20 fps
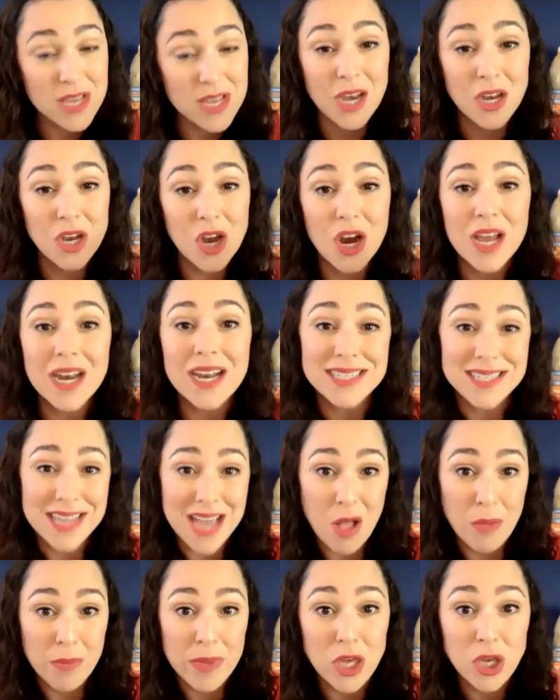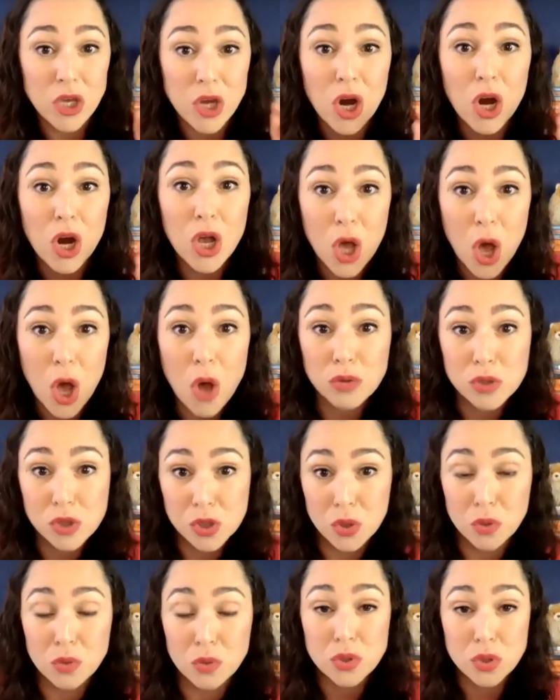and you're going to tell me your
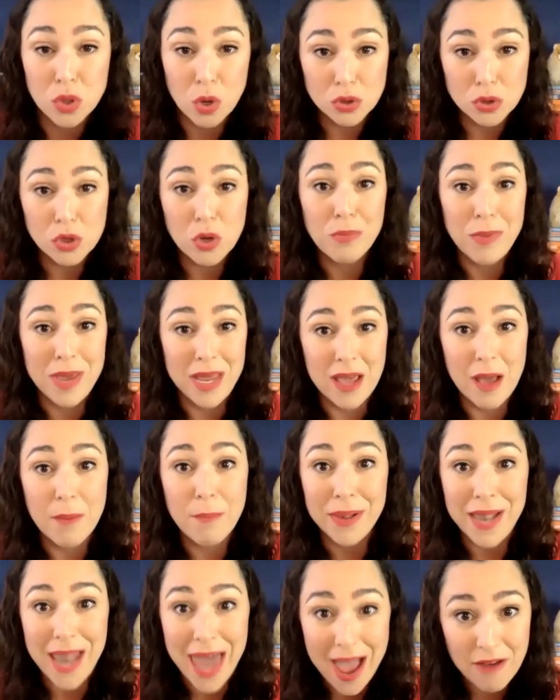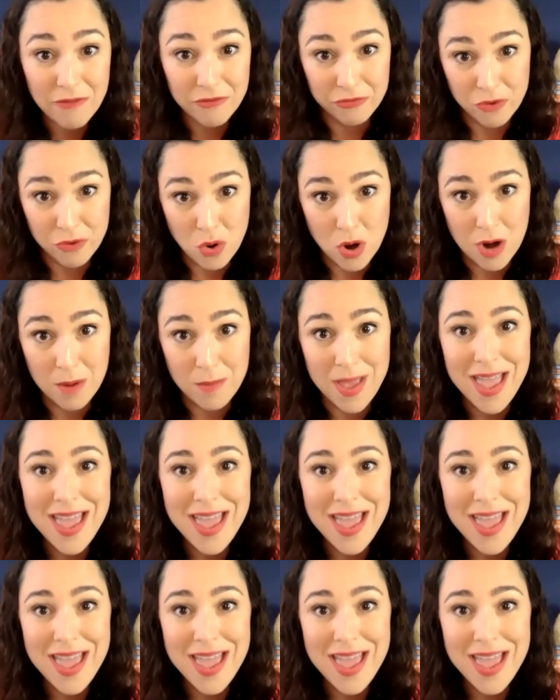go-to social media platform